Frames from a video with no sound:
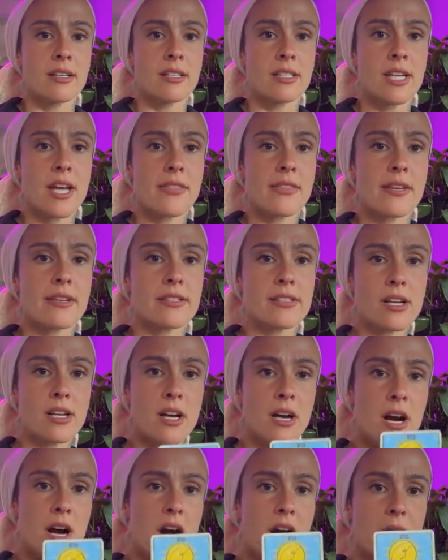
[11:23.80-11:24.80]
Yet there's a
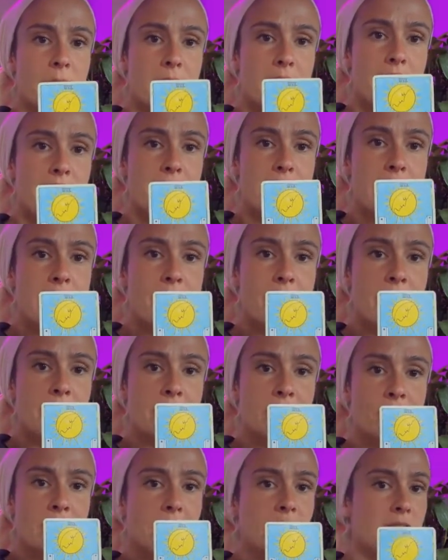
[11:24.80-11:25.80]
common theme
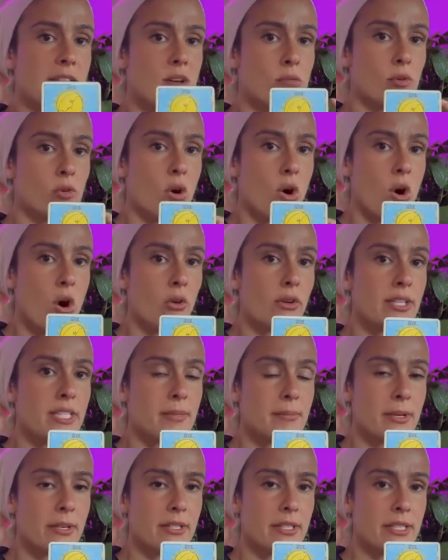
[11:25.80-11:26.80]
energetically that we're all
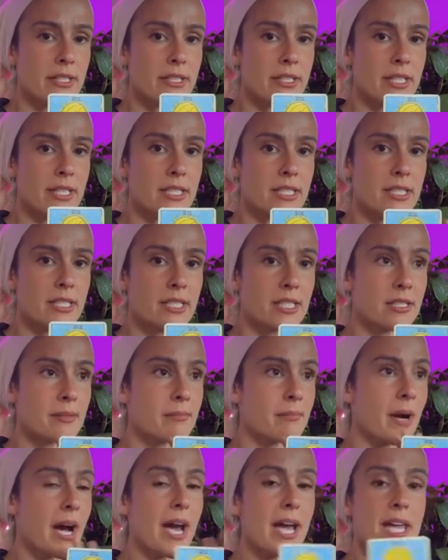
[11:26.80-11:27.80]
experiencing
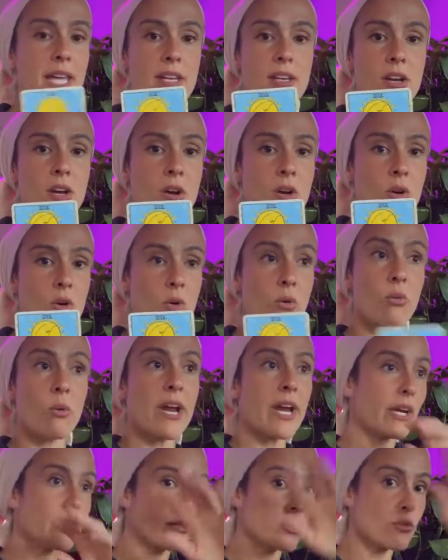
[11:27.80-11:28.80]
despite
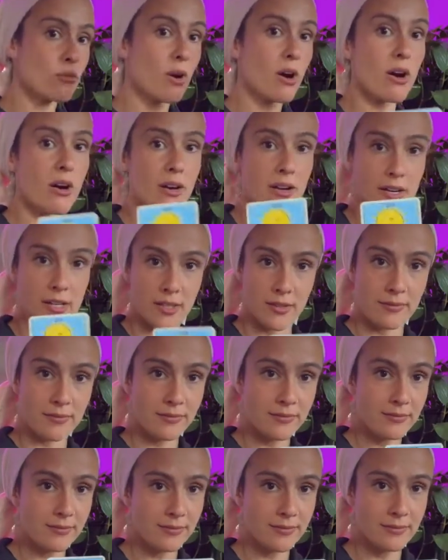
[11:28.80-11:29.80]
where you are
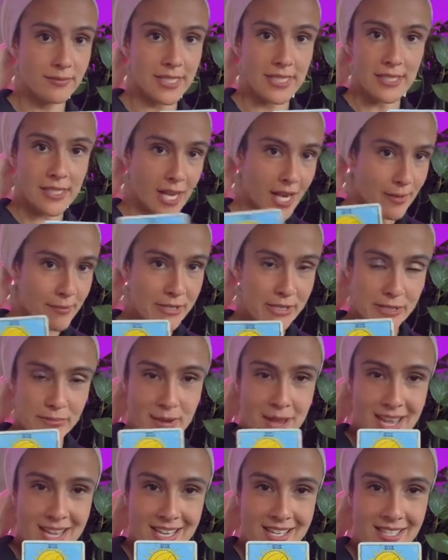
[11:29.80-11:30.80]
in time and
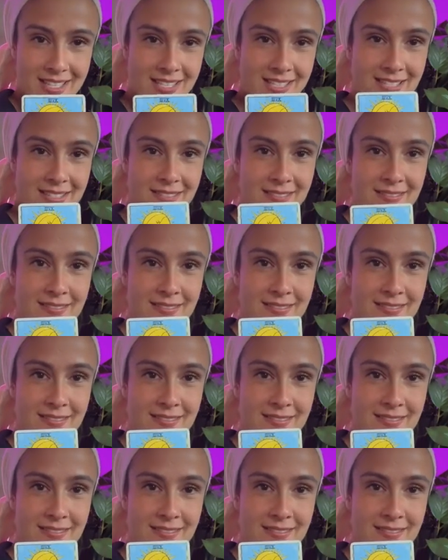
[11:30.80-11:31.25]
space.